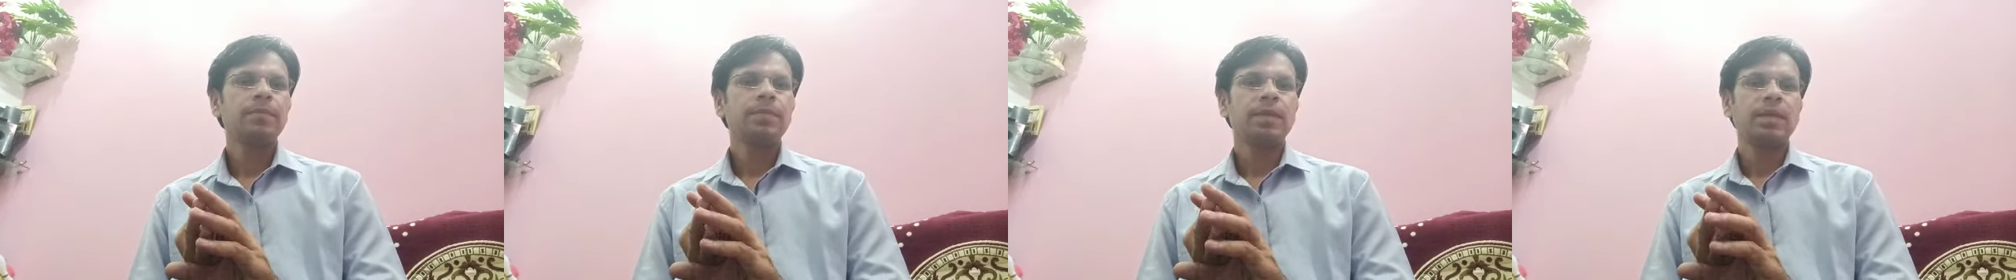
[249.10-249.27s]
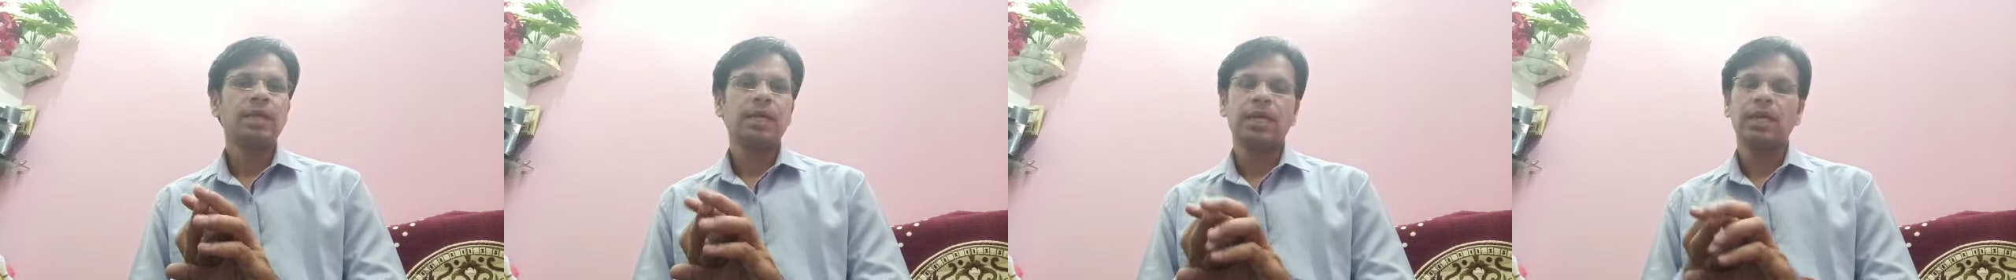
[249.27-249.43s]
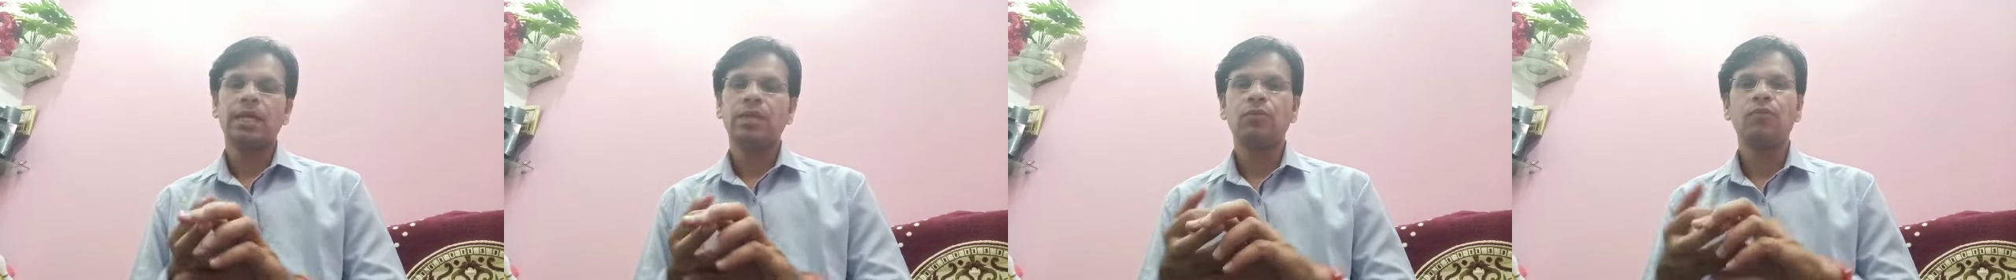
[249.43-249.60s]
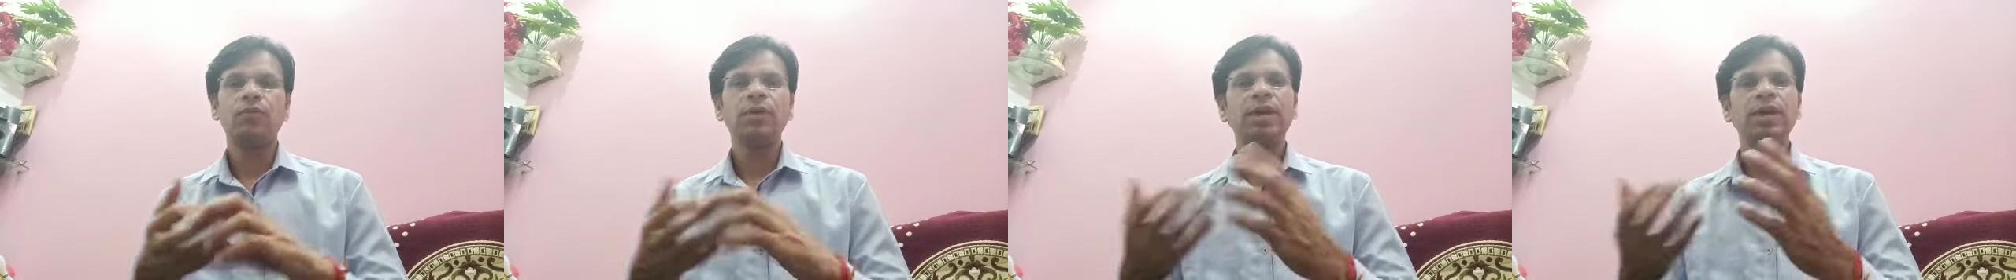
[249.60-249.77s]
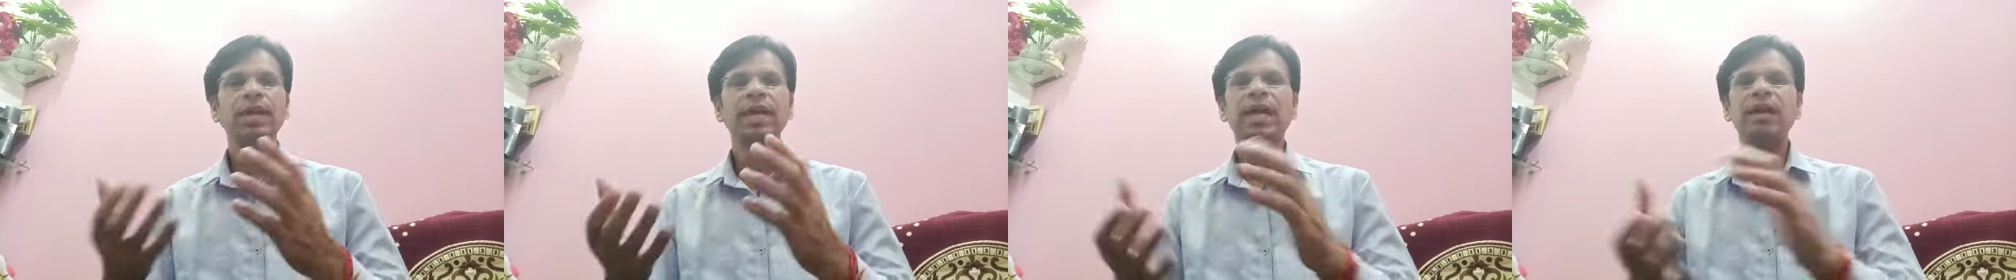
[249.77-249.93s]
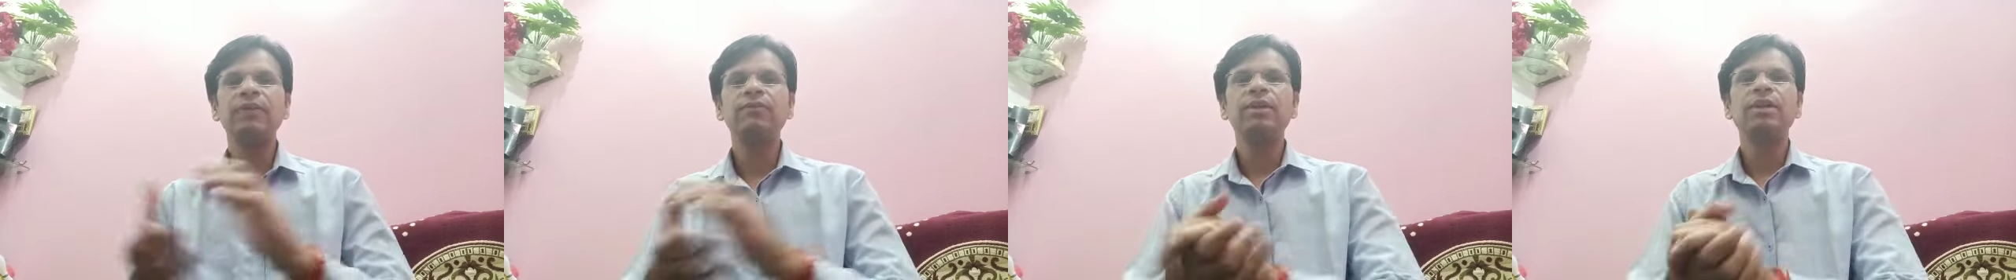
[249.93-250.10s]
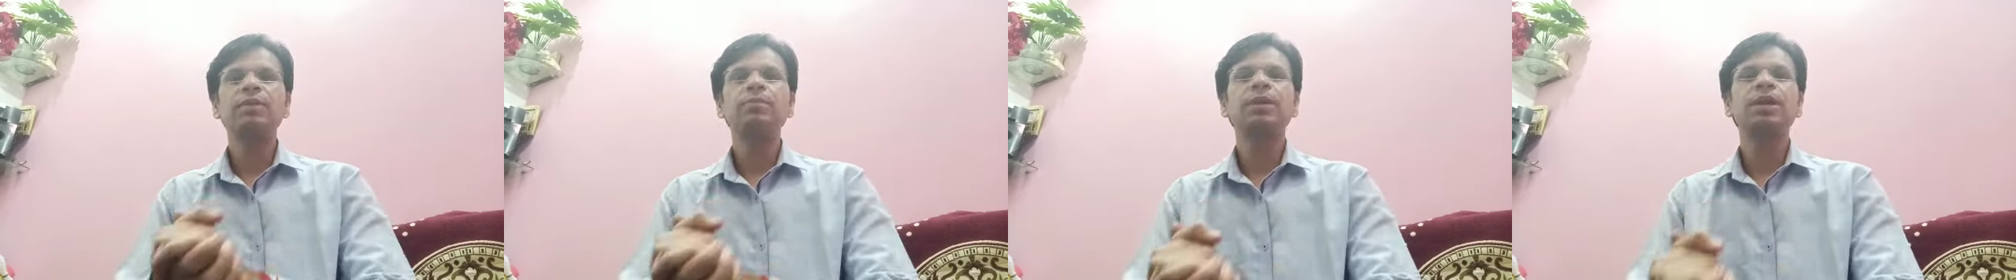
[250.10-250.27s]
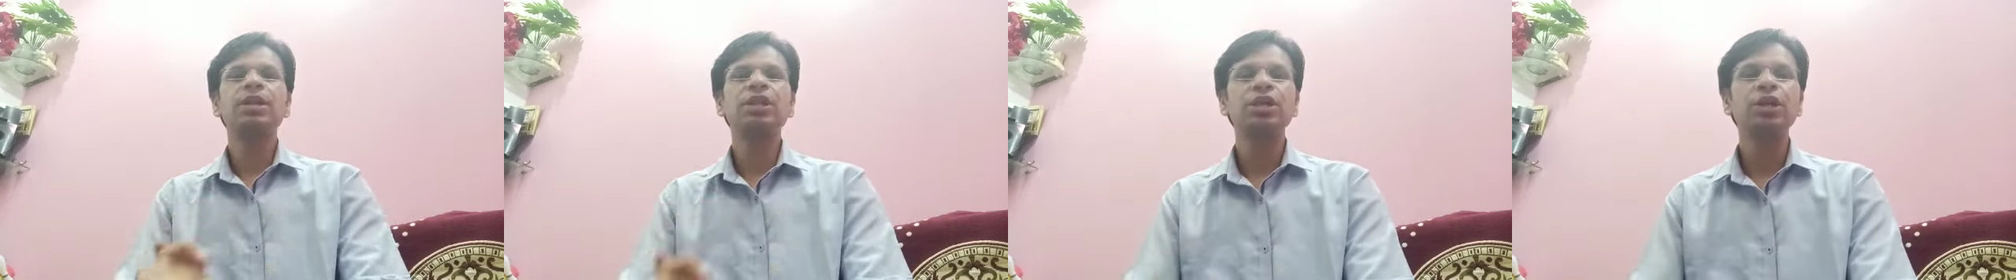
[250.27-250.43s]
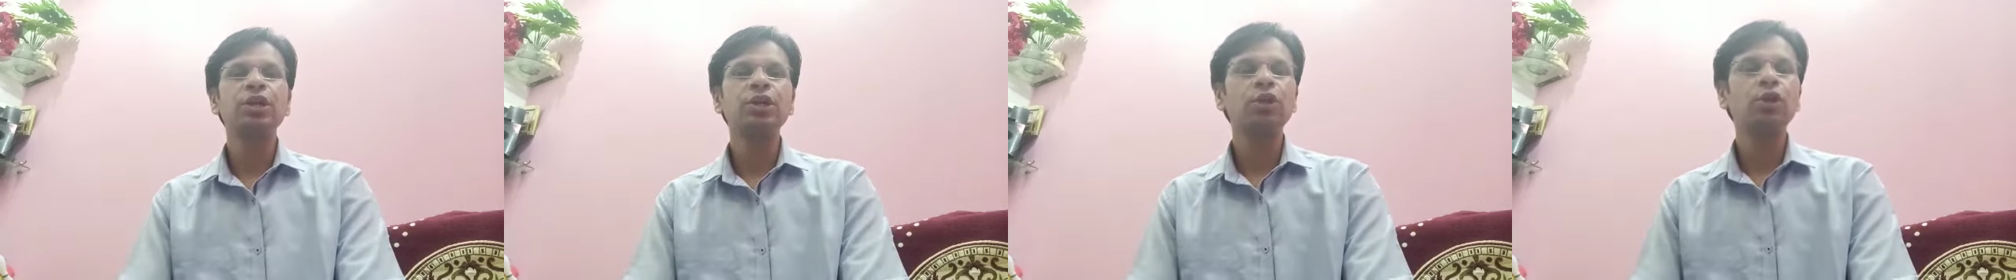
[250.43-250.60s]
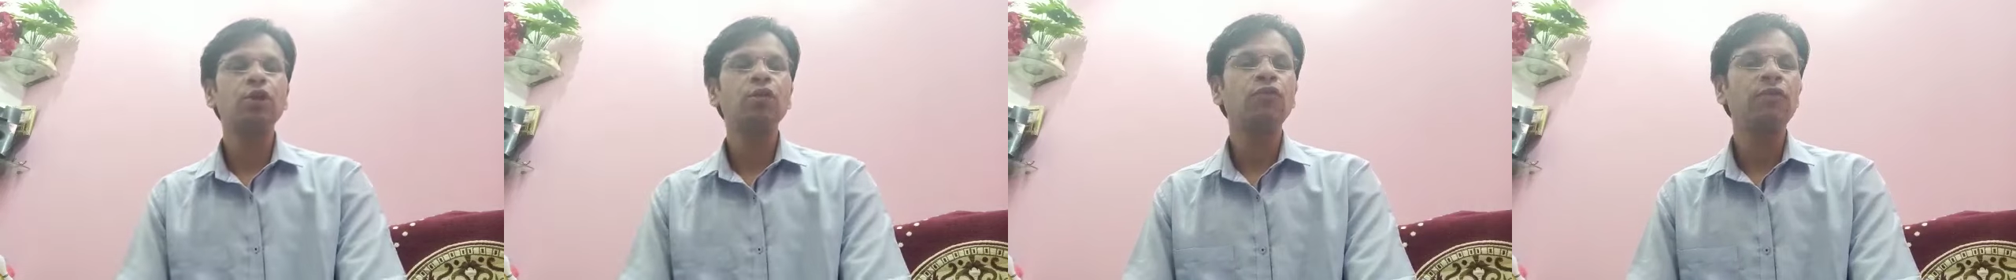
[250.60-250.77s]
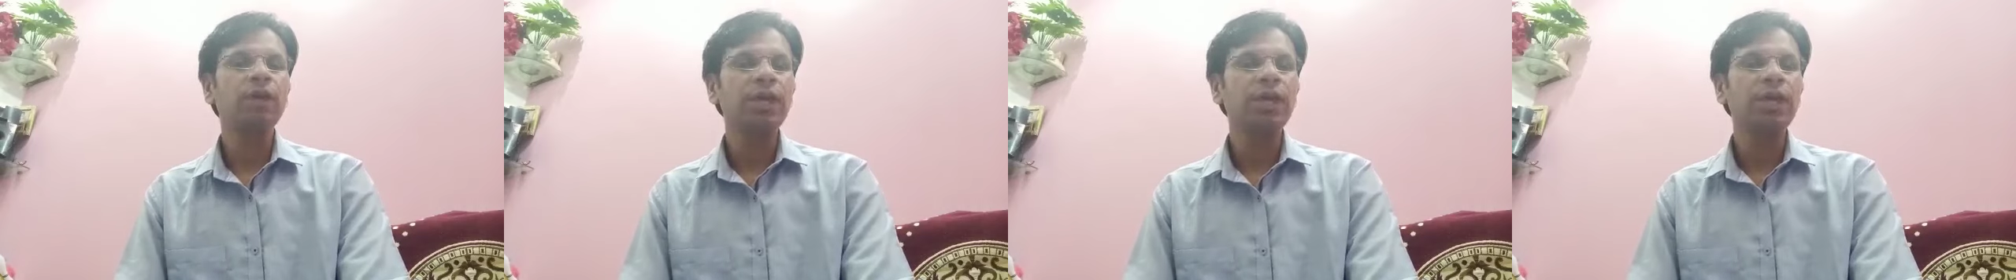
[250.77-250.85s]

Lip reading: As we are having Merchant of